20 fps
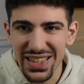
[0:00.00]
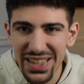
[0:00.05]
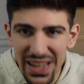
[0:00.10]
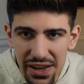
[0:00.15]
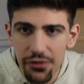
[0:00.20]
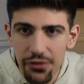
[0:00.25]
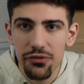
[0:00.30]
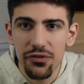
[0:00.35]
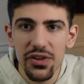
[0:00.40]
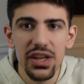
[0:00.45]

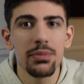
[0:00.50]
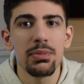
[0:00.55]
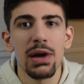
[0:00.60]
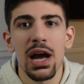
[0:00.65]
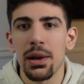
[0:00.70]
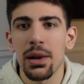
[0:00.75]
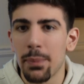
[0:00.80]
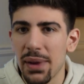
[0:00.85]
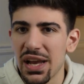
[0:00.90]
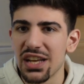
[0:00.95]
give
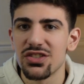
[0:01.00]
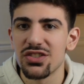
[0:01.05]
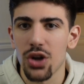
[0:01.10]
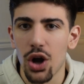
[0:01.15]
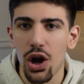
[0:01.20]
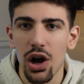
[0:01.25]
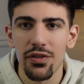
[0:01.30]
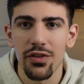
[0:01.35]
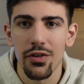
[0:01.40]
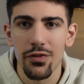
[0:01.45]
feedback based
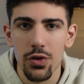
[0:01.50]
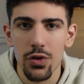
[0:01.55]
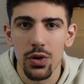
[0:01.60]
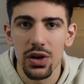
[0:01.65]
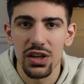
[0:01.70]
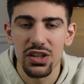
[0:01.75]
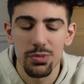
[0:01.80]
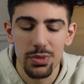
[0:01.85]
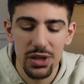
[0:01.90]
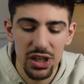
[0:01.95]
off of your
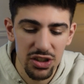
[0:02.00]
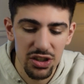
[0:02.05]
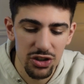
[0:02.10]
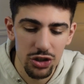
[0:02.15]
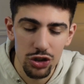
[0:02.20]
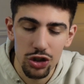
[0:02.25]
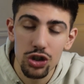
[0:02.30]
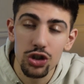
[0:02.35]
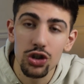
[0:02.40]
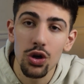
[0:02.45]
experience
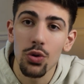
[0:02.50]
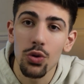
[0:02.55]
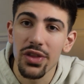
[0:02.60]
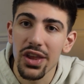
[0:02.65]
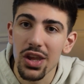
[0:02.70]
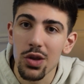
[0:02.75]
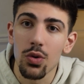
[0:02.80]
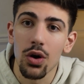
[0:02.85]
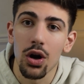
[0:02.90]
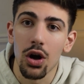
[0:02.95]
and show
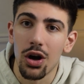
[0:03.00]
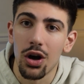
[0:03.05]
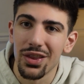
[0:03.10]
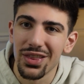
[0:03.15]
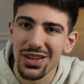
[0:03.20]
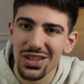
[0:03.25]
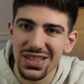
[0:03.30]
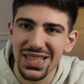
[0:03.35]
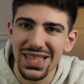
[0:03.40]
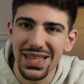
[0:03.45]
that you are on
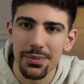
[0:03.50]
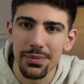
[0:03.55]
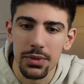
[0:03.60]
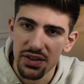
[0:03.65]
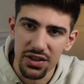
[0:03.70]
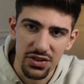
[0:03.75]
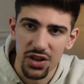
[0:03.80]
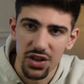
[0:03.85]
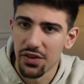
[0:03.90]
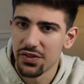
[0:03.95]
their team.
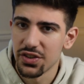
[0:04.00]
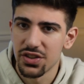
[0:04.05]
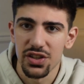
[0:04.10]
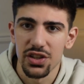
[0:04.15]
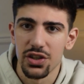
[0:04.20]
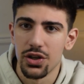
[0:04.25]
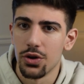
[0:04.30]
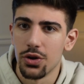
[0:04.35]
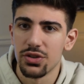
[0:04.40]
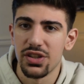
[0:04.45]
This obviously
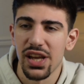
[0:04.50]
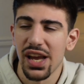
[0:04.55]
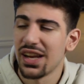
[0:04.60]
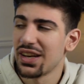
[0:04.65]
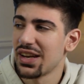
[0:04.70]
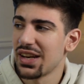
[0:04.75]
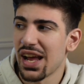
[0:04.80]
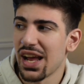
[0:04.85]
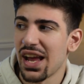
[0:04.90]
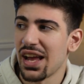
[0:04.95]
goes hand
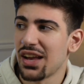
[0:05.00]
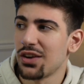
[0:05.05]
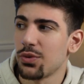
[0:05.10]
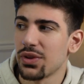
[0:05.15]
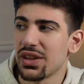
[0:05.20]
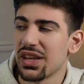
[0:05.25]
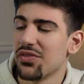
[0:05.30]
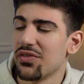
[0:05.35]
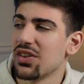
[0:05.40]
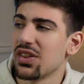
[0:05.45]
in hand
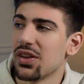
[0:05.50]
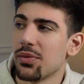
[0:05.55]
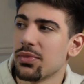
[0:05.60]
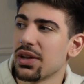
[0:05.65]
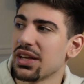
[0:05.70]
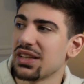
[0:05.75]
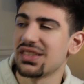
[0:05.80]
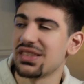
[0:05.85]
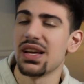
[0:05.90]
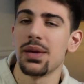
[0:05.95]
with giving them
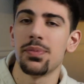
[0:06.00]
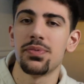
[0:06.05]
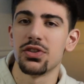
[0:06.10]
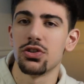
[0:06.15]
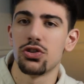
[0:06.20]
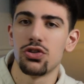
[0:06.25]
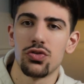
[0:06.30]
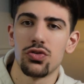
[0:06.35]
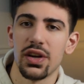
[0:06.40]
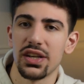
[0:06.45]
like tips
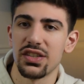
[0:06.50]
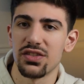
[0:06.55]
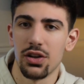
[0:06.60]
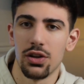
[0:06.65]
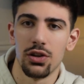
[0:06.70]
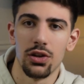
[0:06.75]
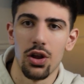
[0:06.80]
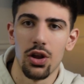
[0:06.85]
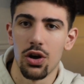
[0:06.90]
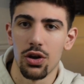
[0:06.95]
and tricks
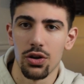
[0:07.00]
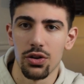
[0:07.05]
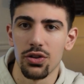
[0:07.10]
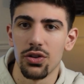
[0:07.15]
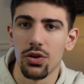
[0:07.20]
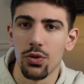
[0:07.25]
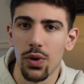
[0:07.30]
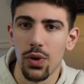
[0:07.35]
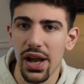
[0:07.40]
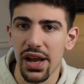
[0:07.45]
along
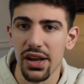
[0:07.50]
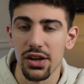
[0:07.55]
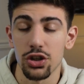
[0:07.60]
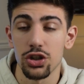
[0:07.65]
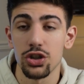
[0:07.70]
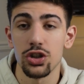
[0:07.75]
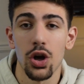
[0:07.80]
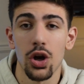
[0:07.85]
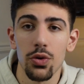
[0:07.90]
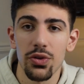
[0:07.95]
the way.
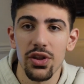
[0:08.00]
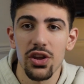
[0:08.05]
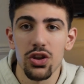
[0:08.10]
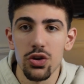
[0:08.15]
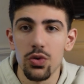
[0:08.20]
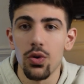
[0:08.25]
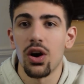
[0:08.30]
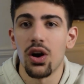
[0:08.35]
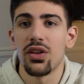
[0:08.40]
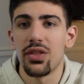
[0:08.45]
Show that
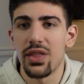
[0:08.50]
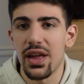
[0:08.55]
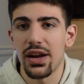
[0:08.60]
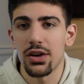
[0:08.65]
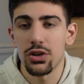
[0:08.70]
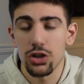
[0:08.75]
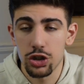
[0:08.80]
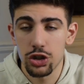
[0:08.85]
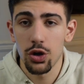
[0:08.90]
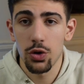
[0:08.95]
you are
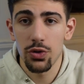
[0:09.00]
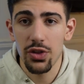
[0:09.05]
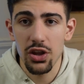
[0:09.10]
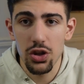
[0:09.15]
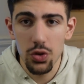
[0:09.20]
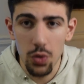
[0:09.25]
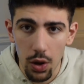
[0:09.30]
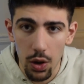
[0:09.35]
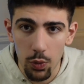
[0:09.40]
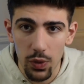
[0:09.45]
there, show that
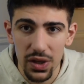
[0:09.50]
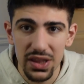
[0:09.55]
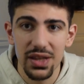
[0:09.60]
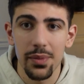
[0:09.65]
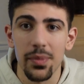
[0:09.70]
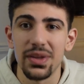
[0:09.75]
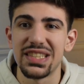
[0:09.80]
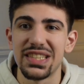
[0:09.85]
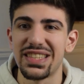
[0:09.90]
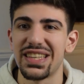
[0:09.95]
you are with
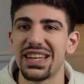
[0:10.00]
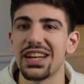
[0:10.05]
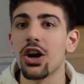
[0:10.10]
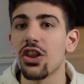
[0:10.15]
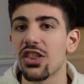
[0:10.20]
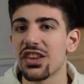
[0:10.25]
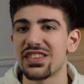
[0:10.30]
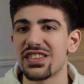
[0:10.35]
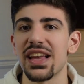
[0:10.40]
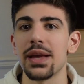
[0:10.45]
them and sitting
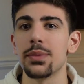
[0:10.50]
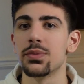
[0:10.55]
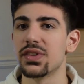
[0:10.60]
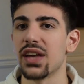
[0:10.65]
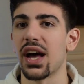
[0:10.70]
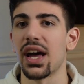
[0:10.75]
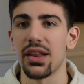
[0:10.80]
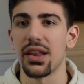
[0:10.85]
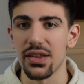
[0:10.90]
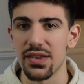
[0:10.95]
on the same
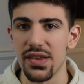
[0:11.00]
side of the